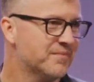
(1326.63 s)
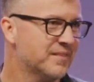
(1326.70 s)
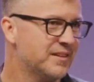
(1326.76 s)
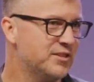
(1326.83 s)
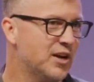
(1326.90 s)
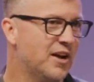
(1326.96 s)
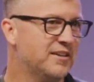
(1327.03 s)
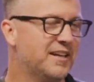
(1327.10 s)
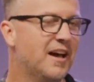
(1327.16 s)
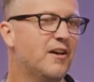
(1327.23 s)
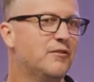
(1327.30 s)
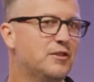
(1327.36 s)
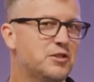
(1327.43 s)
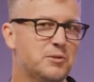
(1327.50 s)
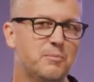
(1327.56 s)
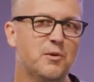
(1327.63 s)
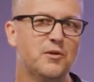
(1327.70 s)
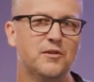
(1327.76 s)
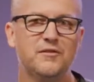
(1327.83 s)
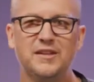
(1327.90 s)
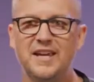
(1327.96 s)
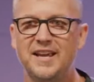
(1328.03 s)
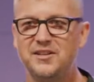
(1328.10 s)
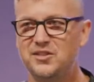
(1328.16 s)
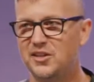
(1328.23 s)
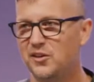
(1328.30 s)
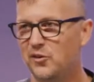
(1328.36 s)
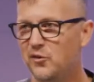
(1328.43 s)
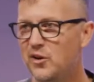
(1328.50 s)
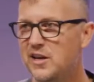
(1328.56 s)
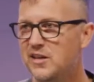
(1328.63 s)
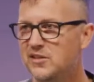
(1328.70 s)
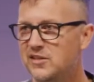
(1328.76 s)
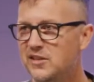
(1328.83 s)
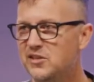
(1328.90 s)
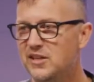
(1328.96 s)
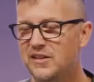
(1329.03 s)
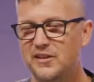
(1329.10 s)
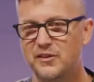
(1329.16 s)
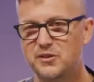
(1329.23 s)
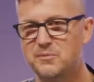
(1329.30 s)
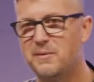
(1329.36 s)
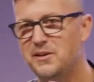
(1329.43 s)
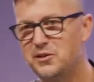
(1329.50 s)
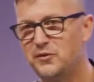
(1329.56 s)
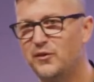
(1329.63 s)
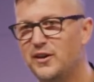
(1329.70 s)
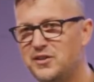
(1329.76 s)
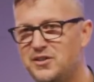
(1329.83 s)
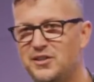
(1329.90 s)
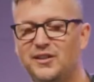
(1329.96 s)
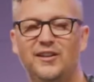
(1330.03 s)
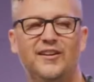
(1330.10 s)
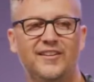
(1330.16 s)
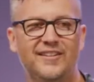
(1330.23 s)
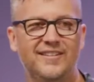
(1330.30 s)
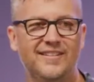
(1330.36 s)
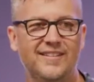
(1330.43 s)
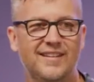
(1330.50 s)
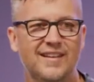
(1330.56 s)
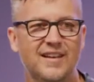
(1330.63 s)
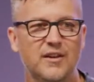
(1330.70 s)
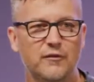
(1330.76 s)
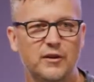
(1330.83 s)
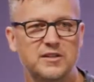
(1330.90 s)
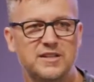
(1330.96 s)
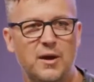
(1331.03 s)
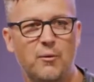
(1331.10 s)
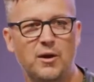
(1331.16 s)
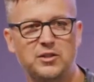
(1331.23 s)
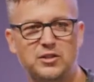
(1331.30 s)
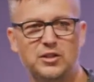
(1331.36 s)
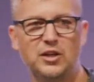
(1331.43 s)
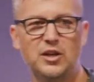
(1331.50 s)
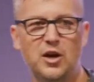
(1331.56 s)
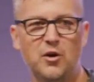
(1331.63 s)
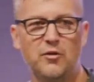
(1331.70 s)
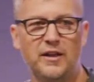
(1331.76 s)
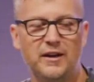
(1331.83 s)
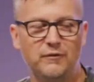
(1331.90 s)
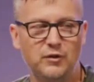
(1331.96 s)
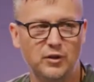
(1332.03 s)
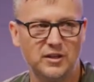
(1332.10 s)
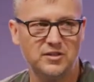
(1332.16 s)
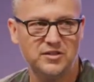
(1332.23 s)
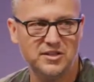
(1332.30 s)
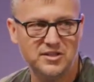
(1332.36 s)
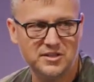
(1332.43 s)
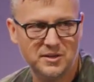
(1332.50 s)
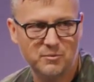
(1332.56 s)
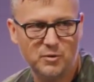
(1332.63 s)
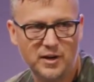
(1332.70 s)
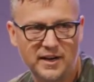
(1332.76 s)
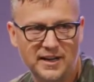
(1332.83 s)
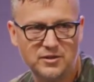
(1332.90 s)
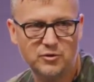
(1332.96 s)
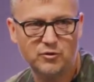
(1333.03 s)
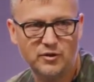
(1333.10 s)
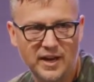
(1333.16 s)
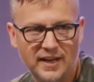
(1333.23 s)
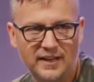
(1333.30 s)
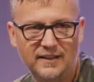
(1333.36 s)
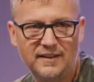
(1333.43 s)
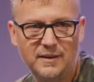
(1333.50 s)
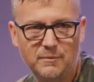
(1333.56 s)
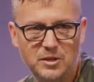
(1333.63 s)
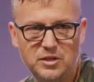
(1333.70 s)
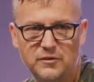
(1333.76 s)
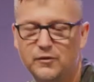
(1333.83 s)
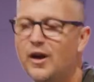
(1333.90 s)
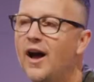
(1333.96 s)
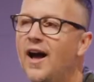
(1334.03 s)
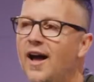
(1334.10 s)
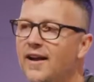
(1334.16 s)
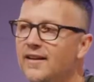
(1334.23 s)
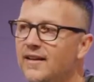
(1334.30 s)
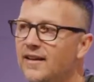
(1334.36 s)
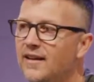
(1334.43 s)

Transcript: John Calvin spoke of the ancient Greeks and said, there is much for us to learn. Friends, I want you to know that if you can see someone as created in the image of God,